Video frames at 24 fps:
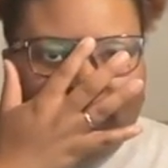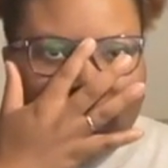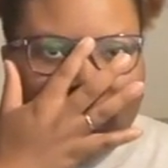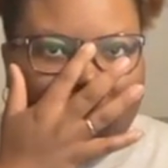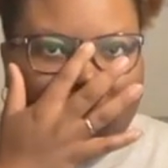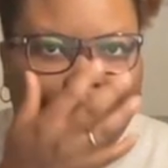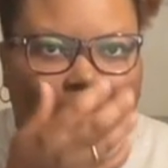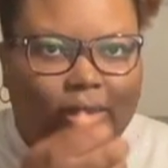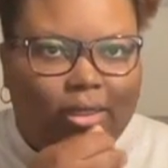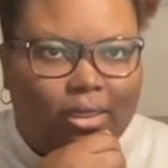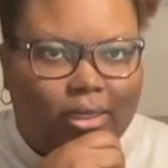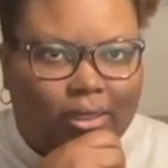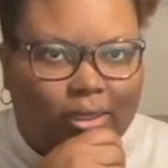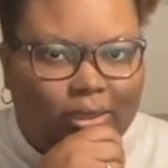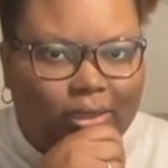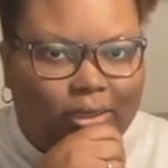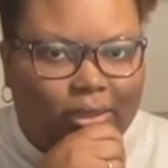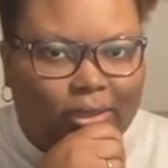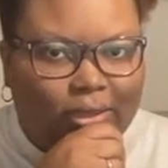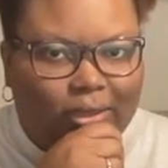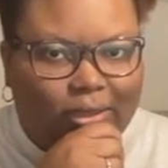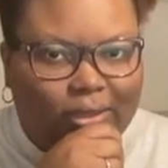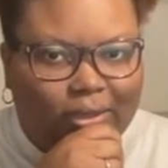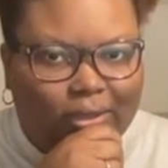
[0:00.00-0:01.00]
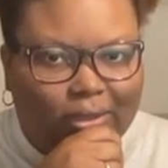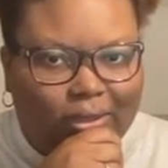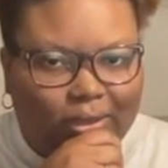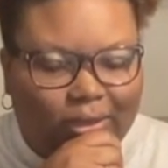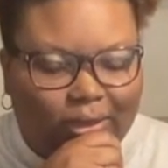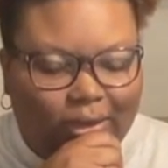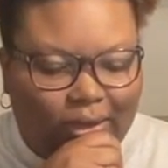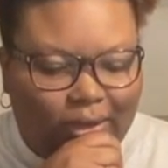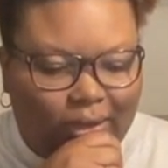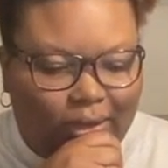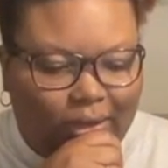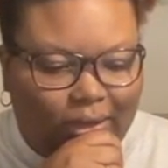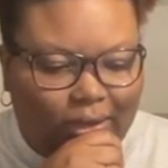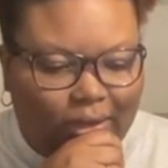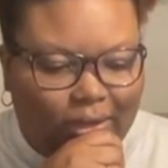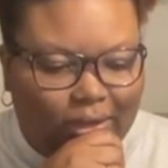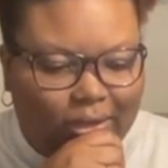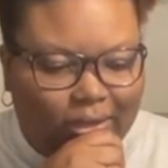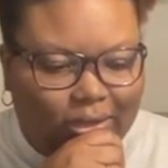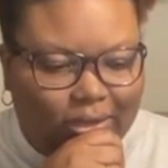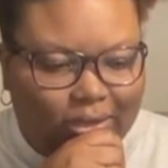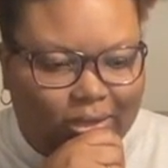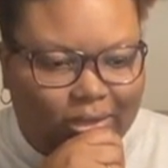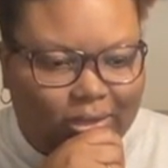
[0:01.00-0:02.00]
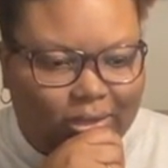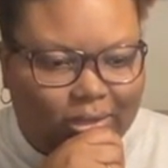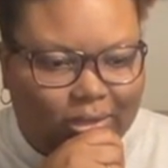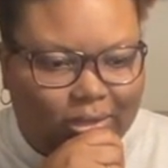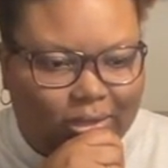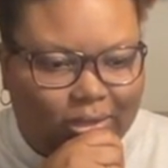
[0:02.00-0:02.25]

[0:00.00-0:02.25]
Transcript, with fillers: And then I guess